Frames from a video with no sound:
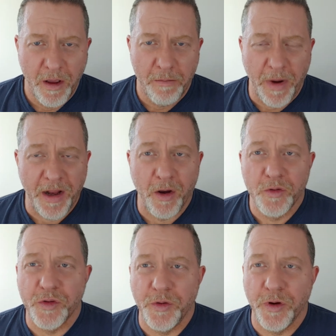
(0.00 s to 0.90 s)
my
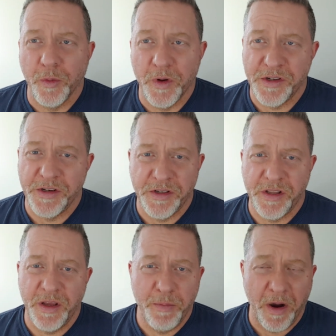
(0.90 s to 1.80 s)
go-to unit, which is
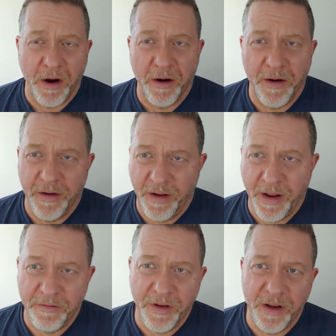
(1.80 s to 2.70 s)
the PARD
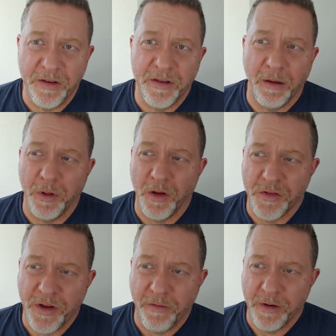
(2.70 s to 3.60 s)

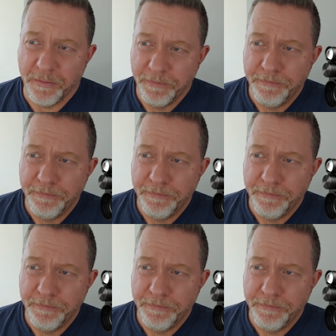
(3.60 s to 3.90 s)
NV007.